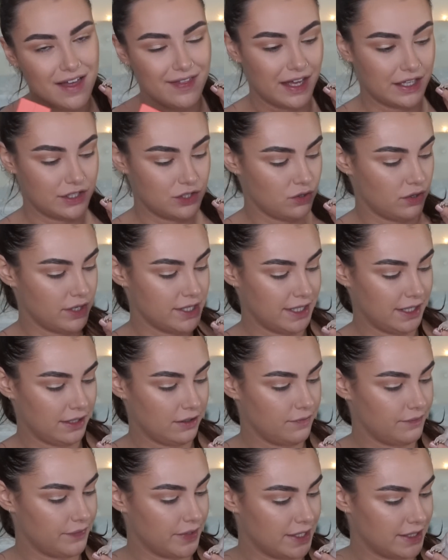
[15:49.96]
that's not
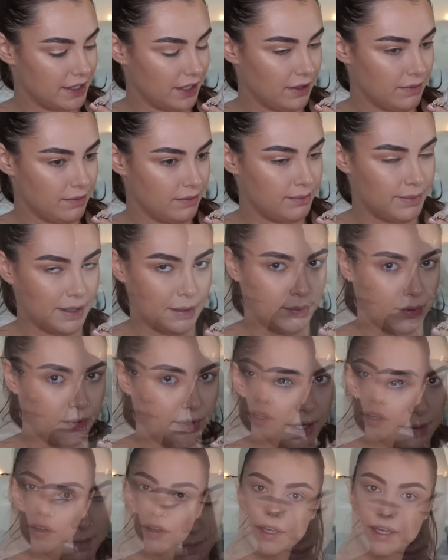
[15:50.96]
ideal, is it, big
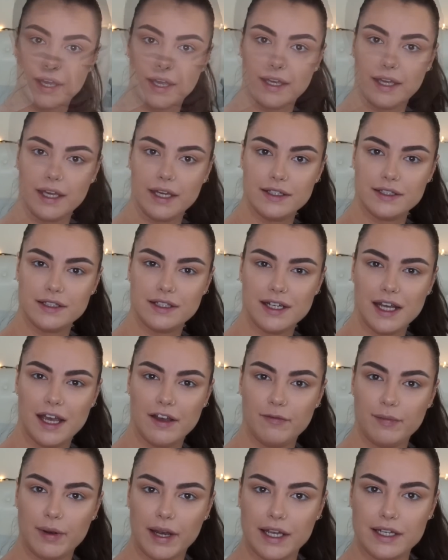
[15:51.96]
boy? Okay, he's going to
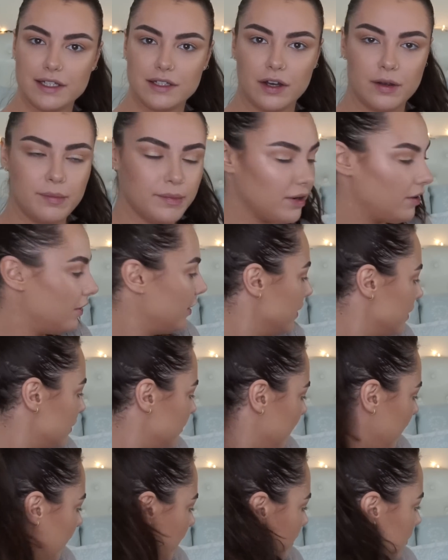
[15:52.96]
have playtime
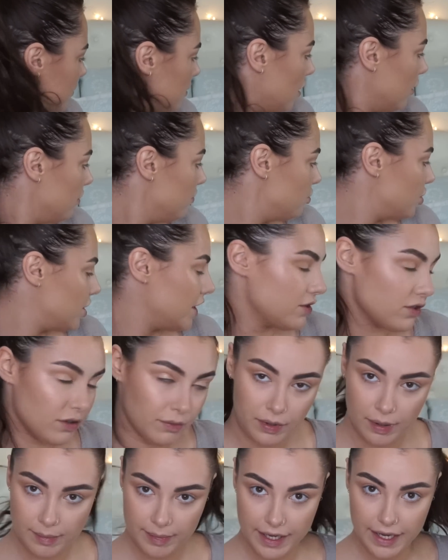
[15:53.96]
behind me. Don't shit
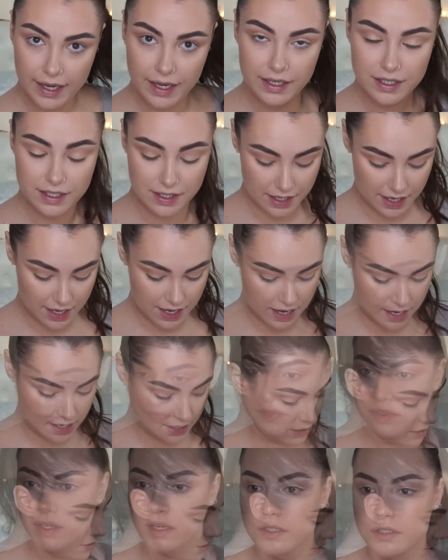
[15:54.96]
on my bed.
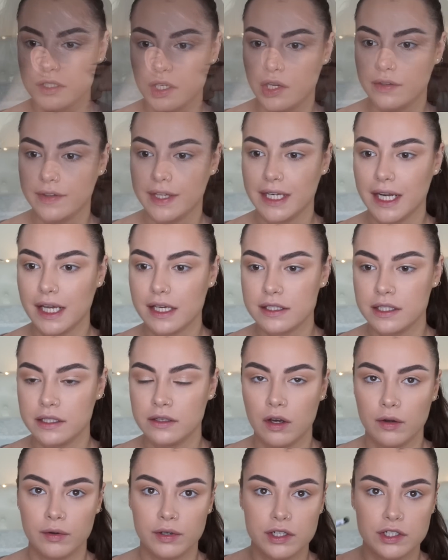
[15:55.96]
Hi. So the next
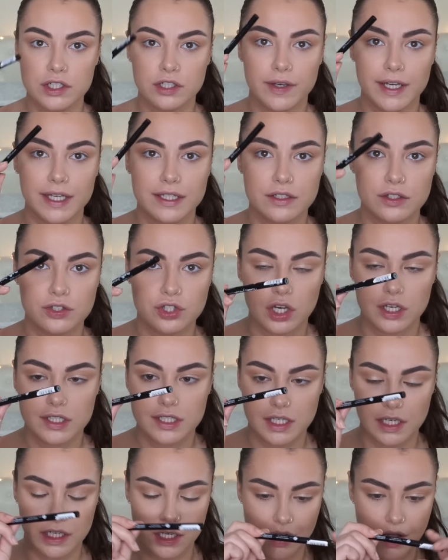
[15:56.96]
thing that I'm going to do is
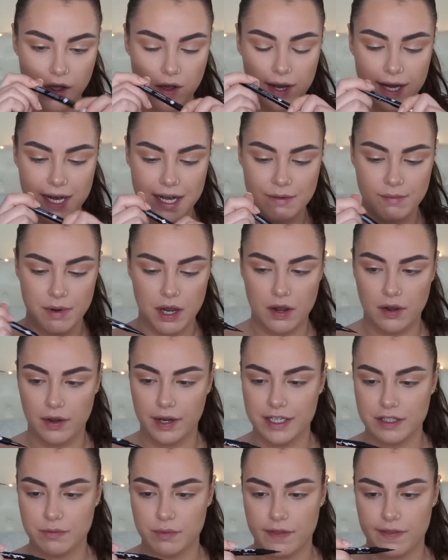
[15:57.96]
just line my
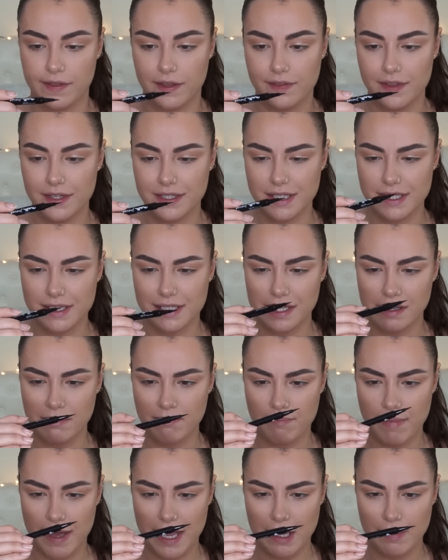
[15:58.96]
eyes with this is the
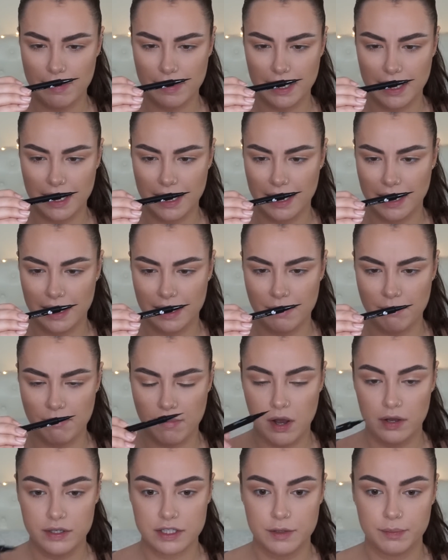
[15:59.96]
Maybelline
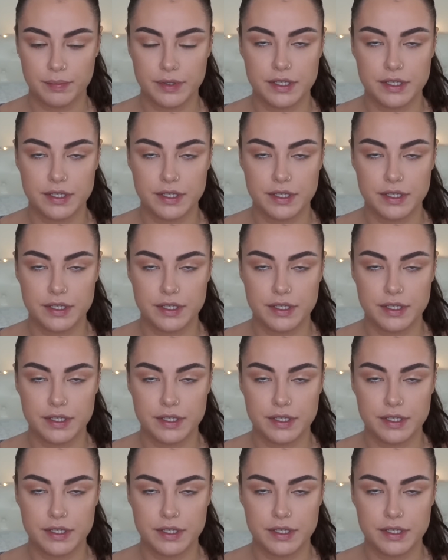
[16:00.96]
Master